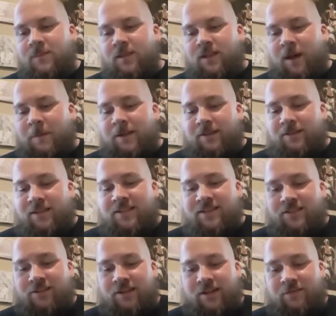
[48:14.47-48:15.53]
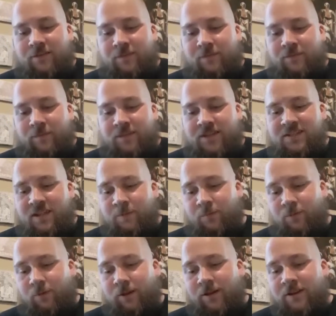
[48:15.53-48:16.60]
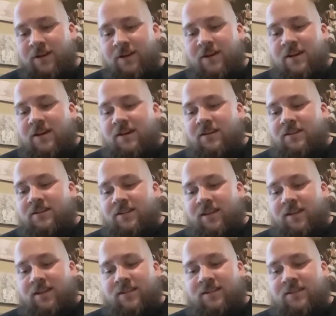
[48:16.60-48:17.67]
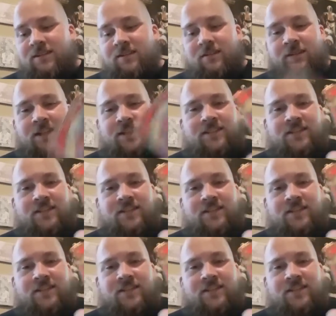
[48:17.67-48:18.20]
let's just look at it from this standpoint. Since, let's